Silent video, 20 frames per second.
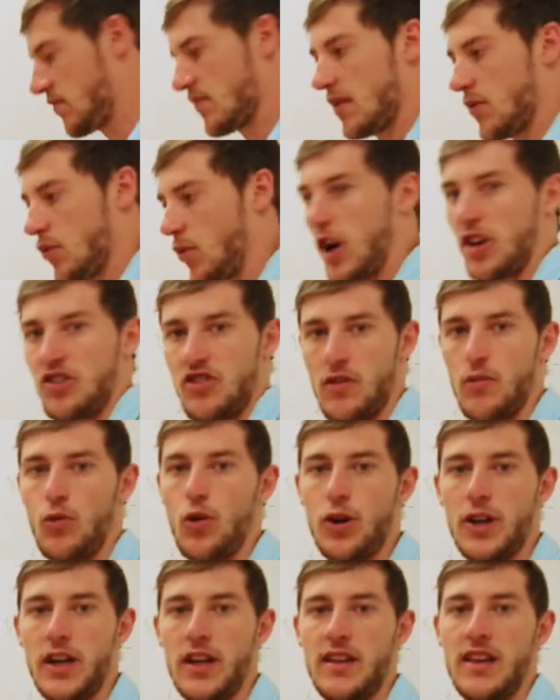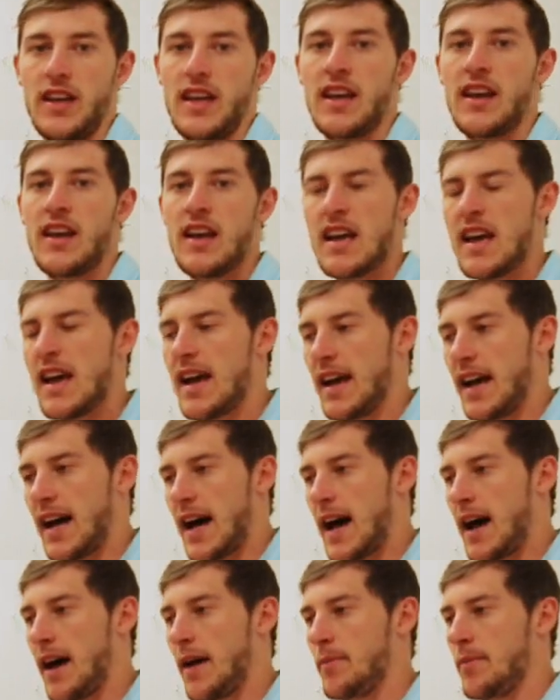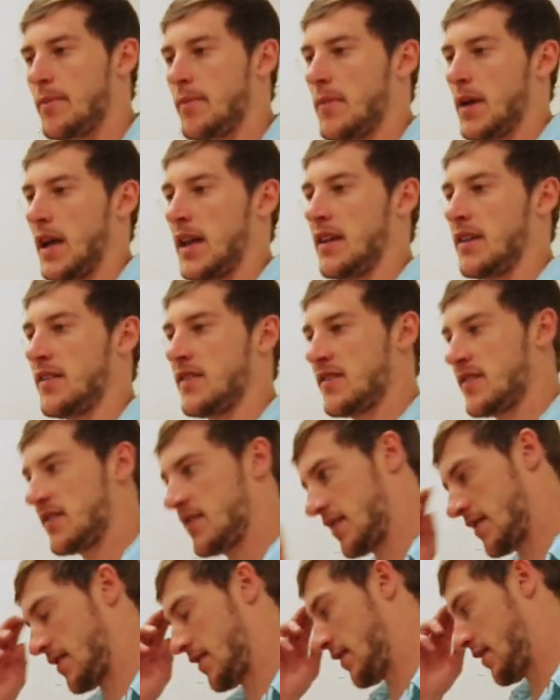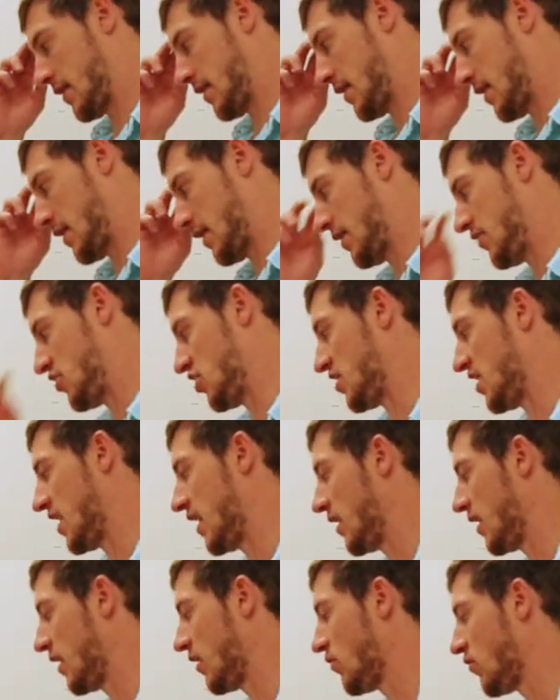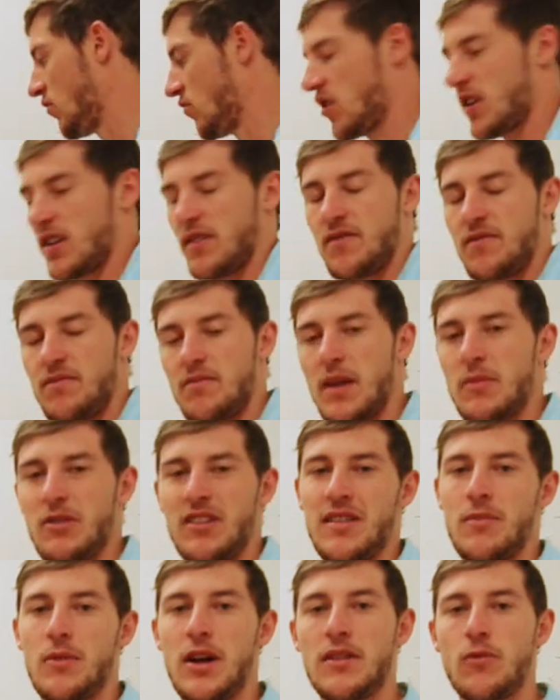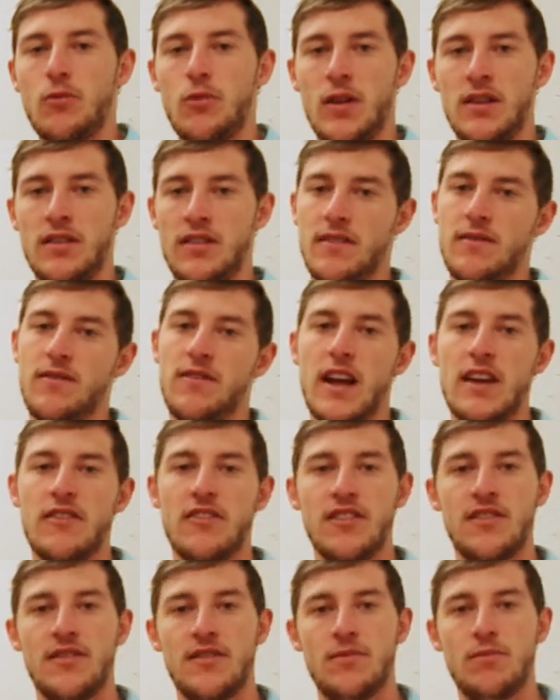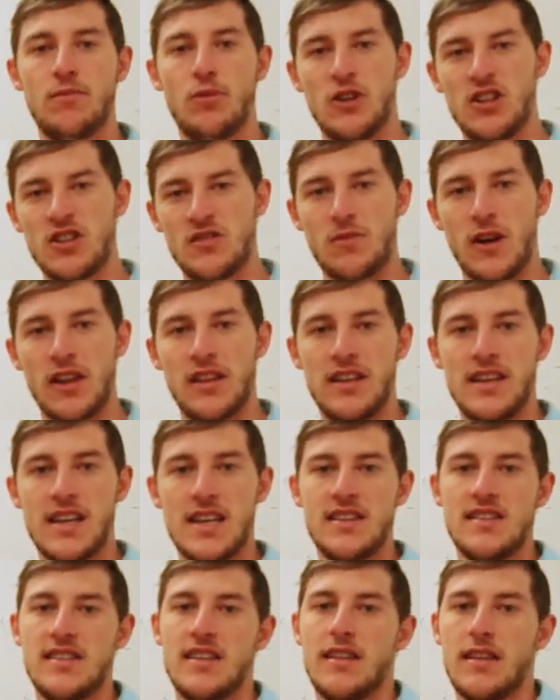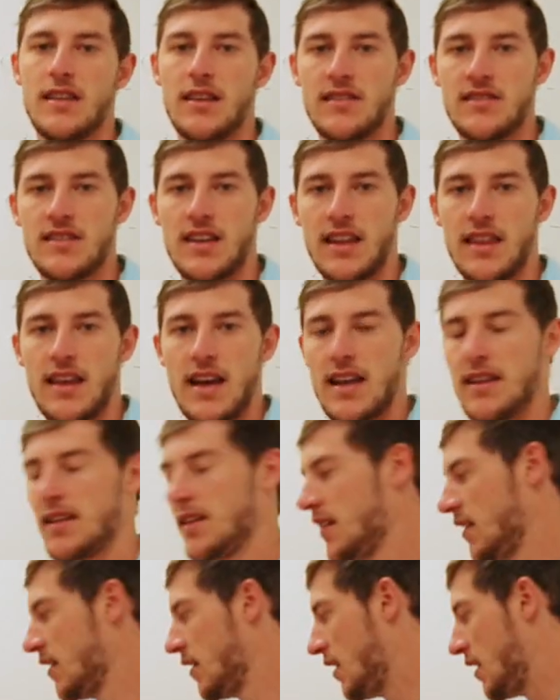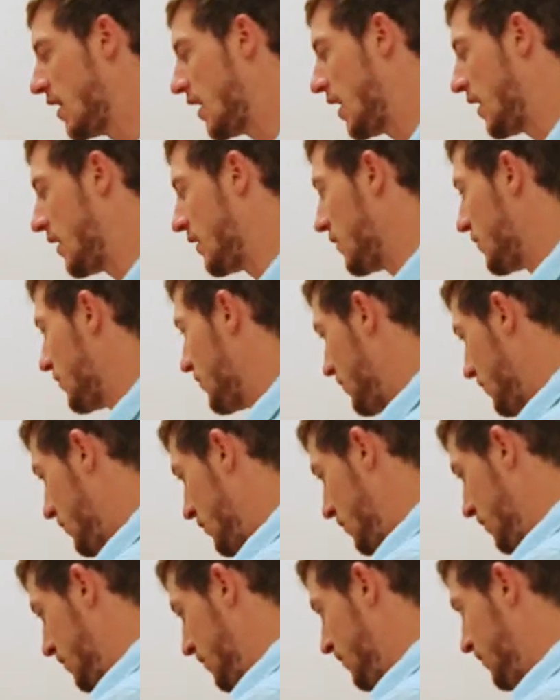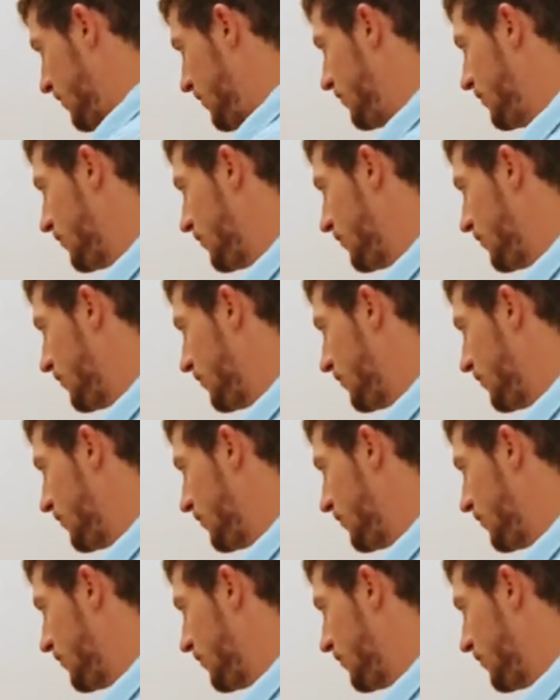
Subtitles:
the wash, the water in there, and it's just getting rid of maybe some unwanted flavours produced by the yeast and things like that, and